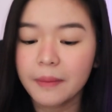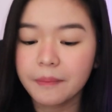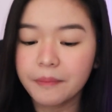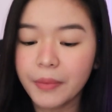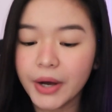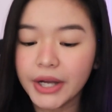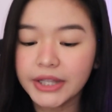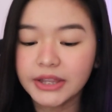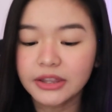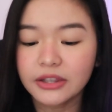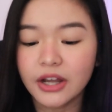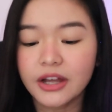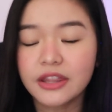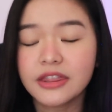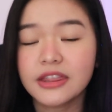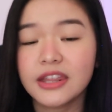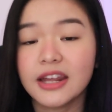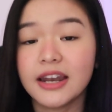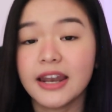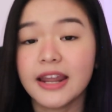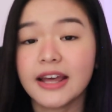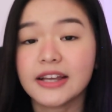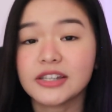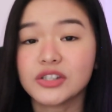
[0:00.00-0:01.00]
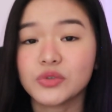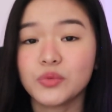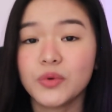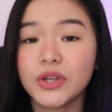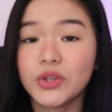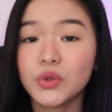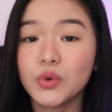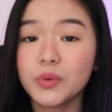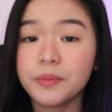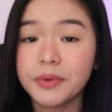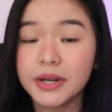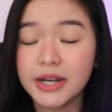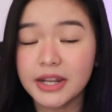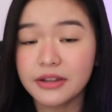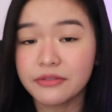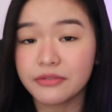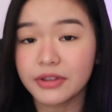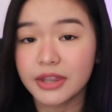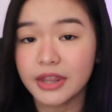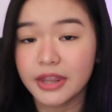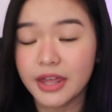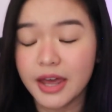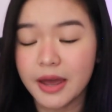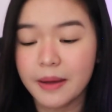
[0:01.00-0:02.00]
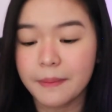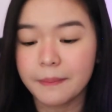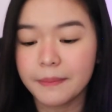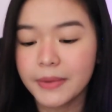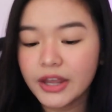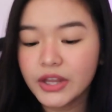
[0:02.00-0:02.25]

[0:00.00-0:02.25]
But nonetheless, we do believe in them.